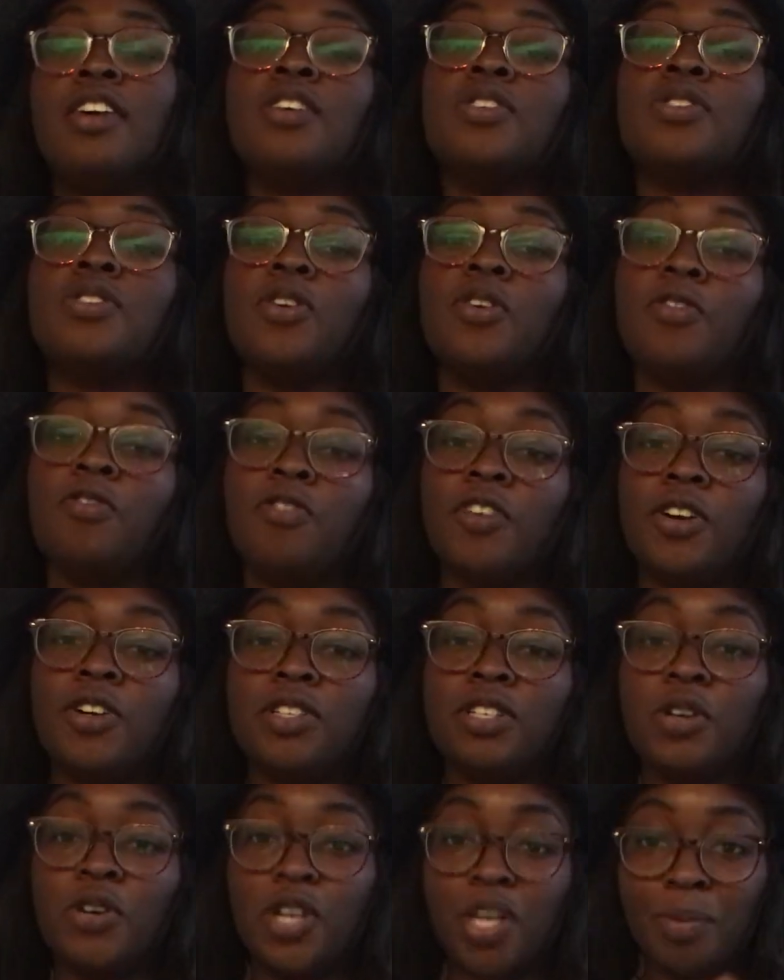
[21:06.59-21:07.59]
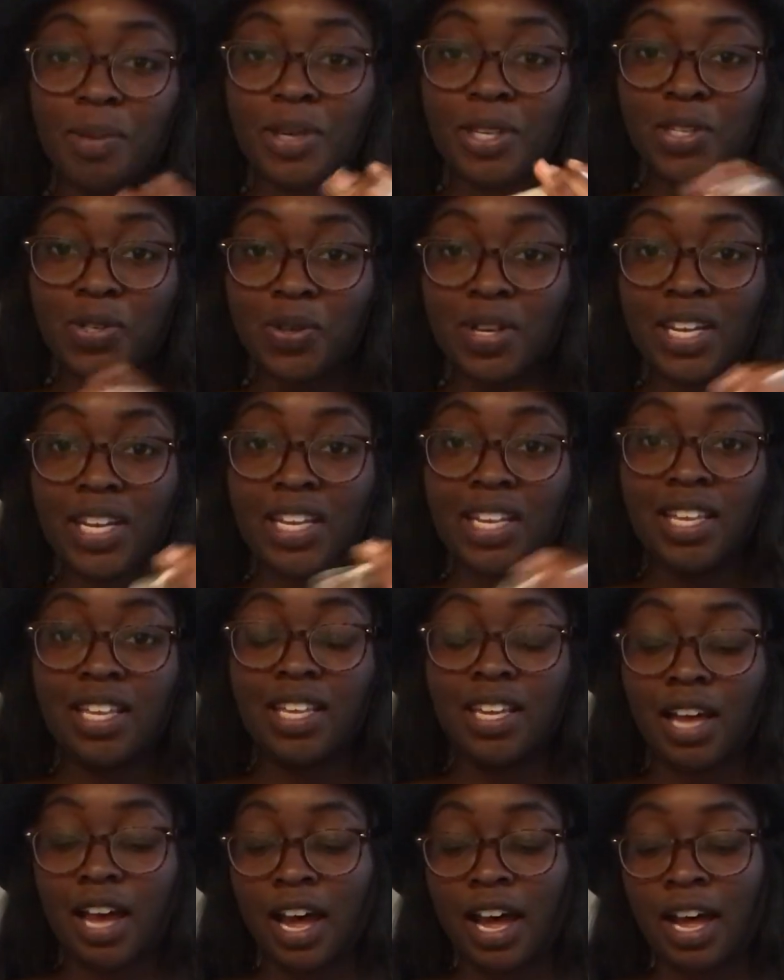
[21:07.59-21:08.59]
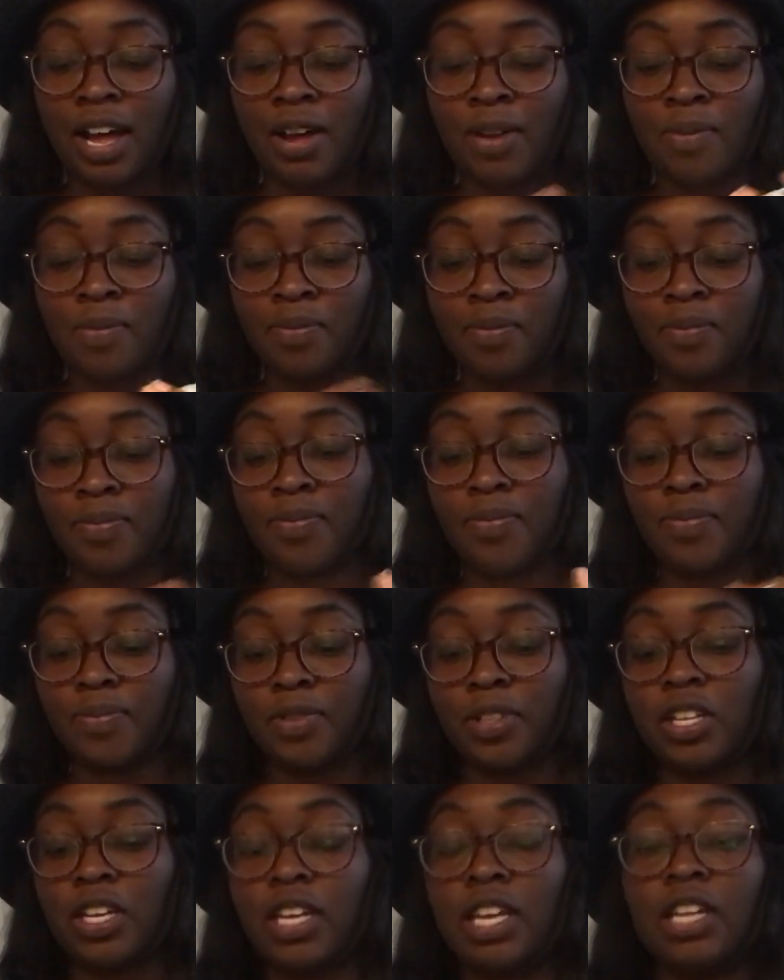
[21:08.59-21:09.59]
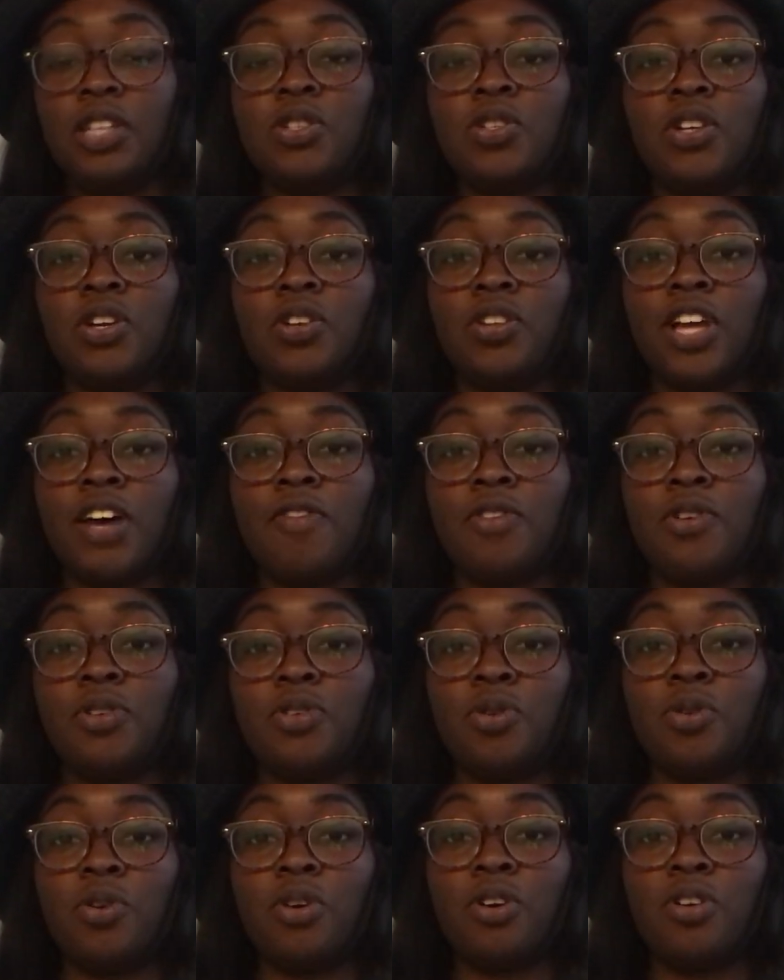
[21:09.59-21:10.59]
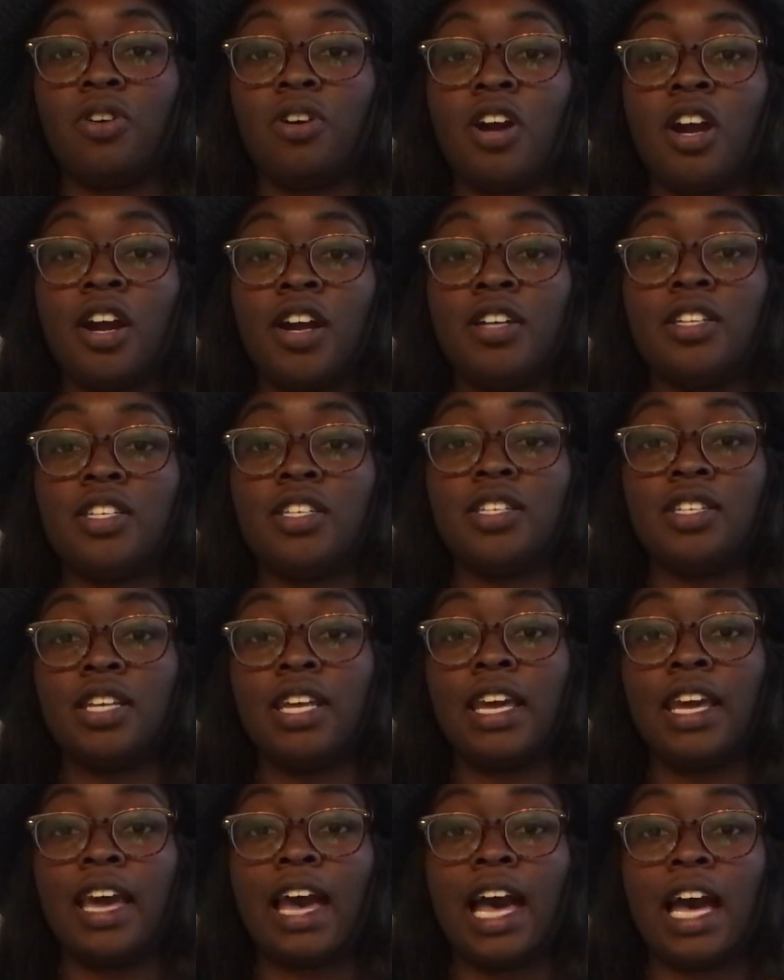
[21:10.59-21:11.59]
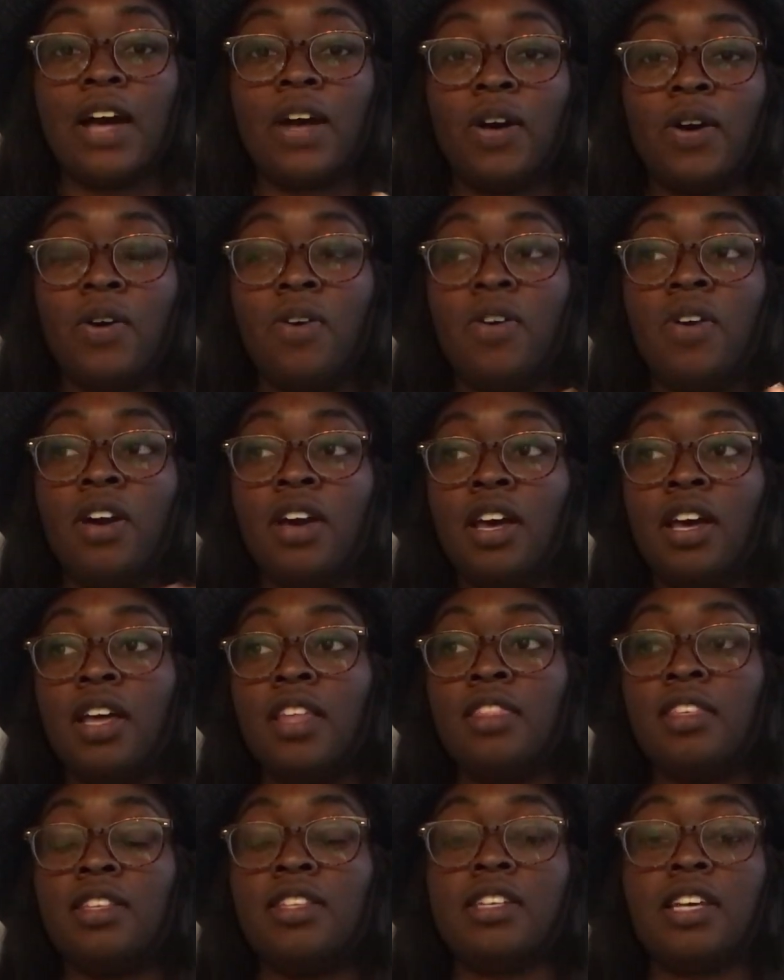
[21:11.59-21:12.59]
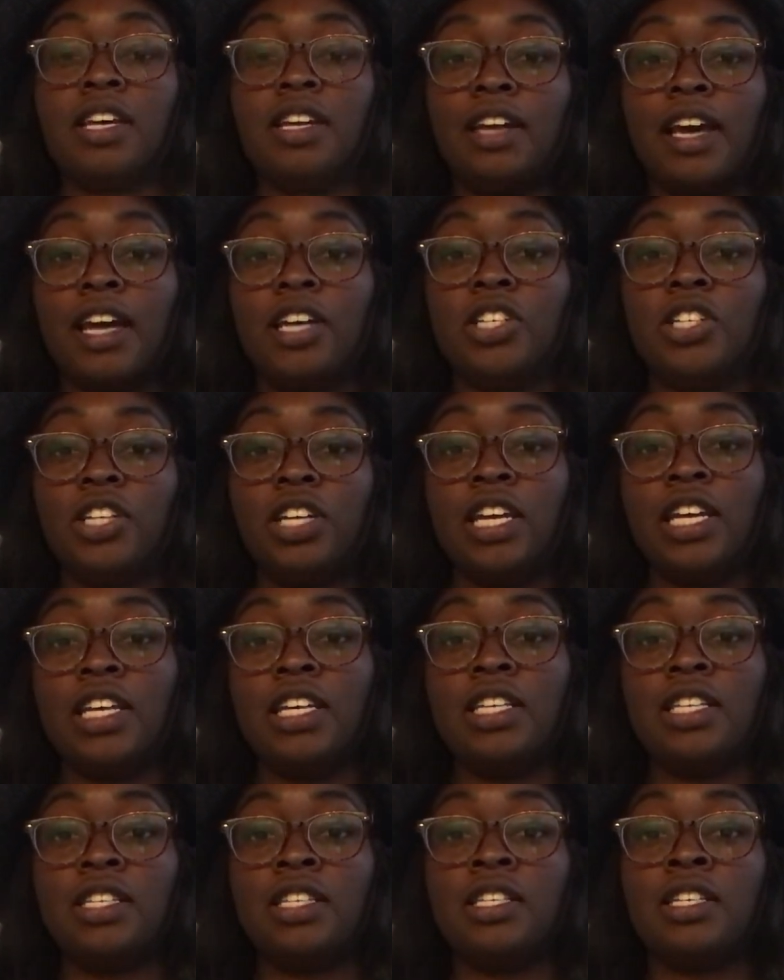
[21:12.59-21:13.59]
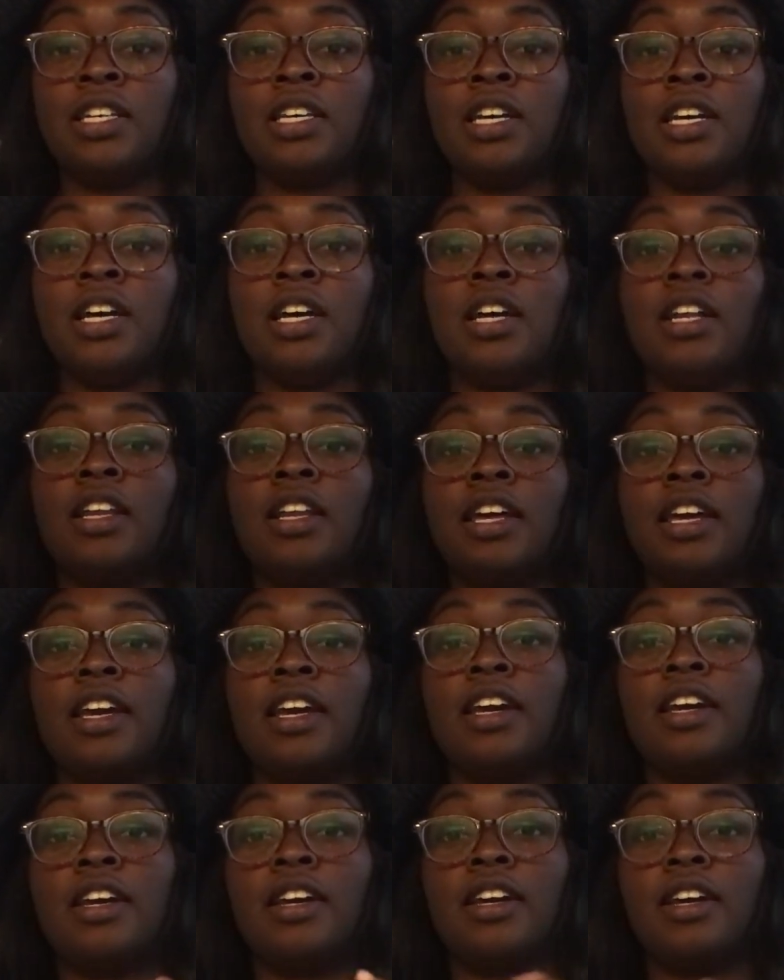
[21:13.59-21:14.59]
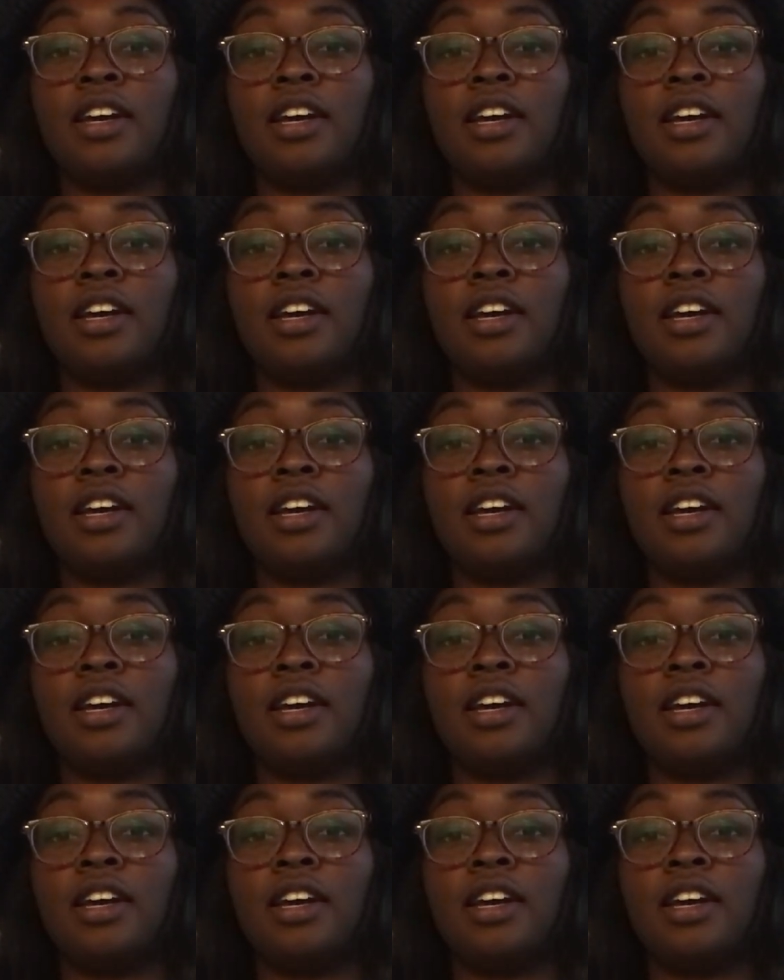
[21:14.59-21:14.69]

So first I'm gonna be doing, looking into your Lover's Oracle card to see how this connection is, like